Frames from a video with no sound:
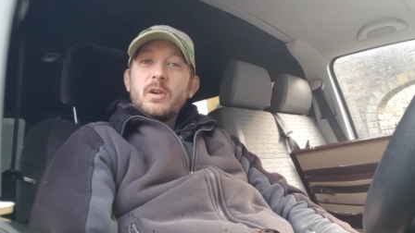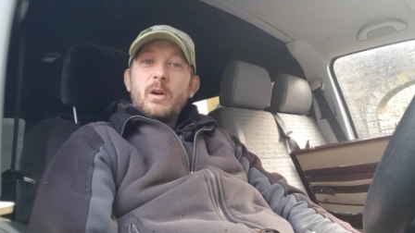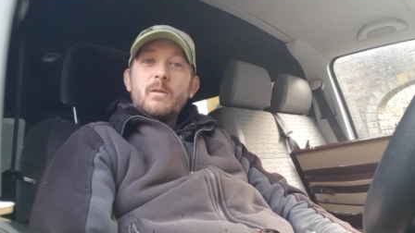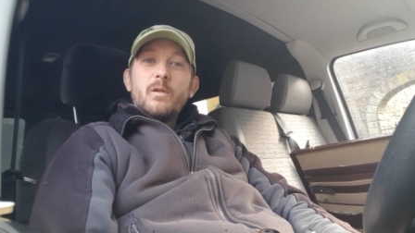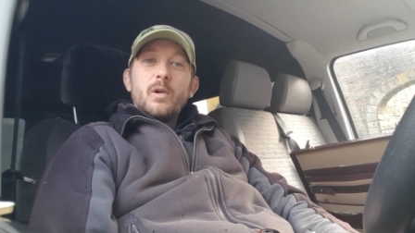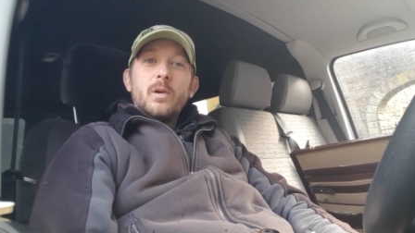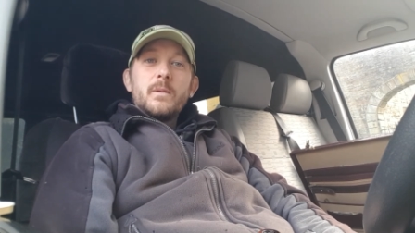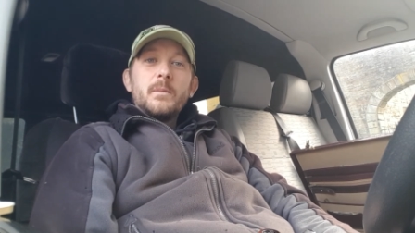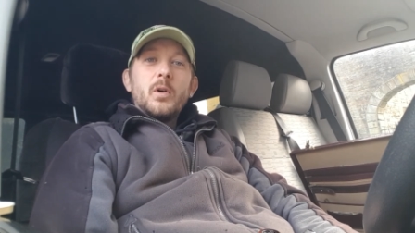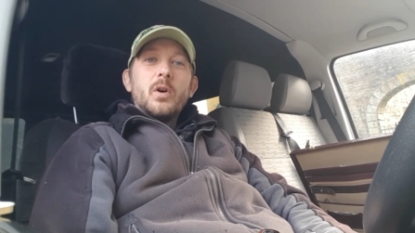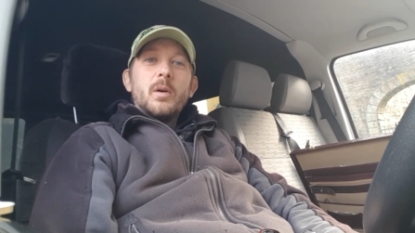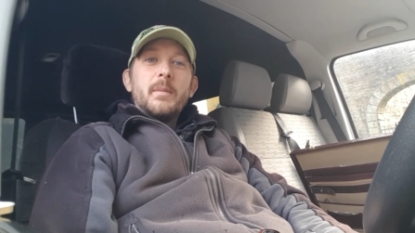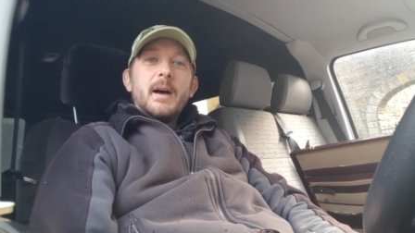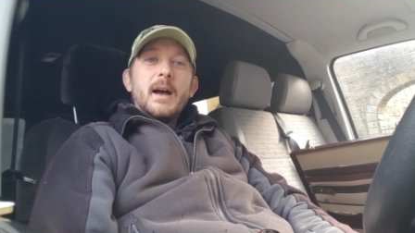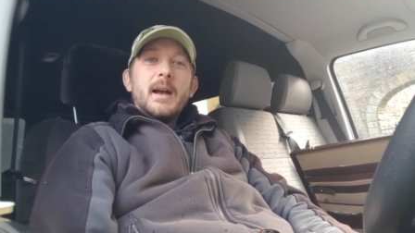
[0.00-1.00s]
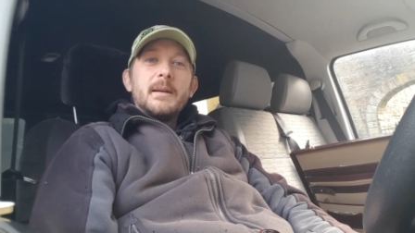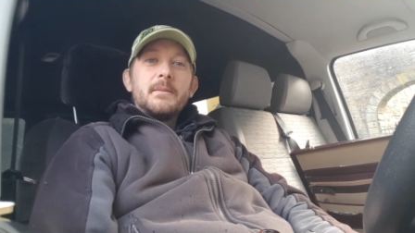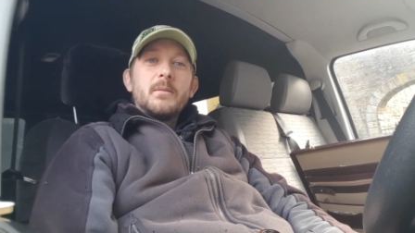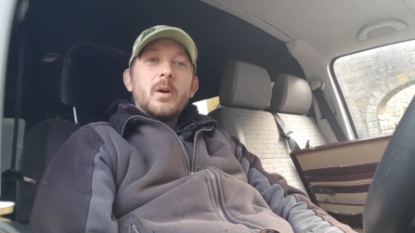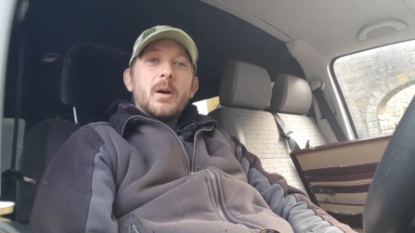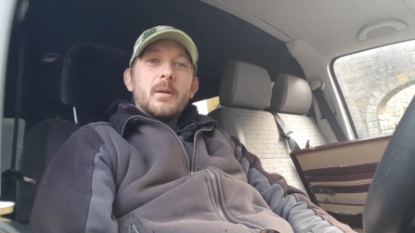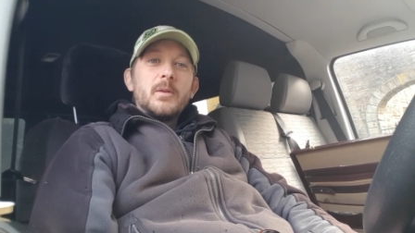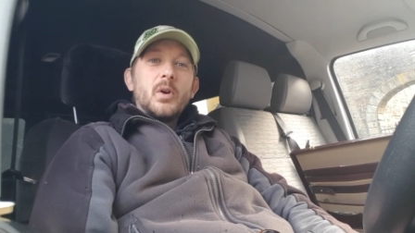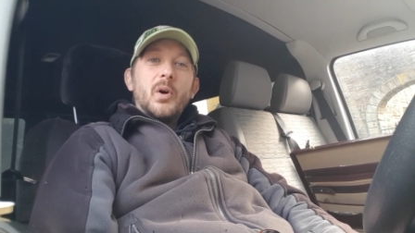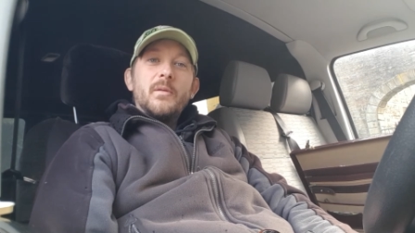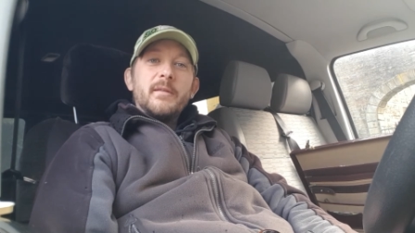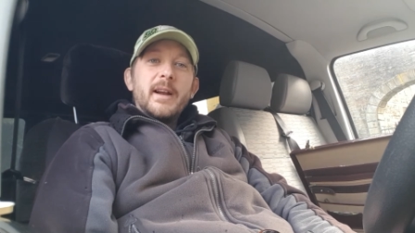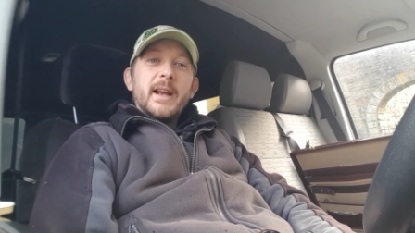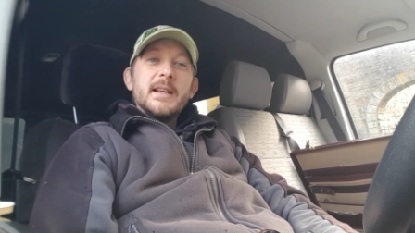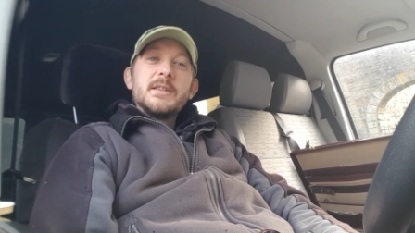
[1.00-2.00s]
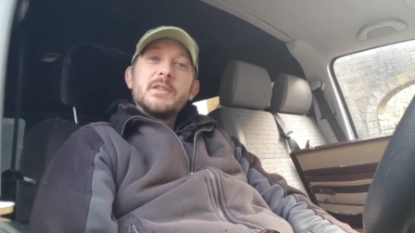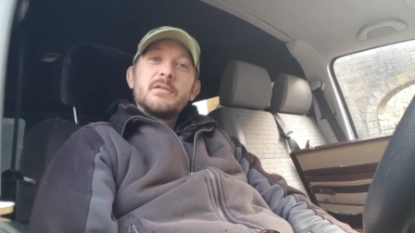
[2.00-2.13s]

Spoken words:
got road motorbike, but I don't race,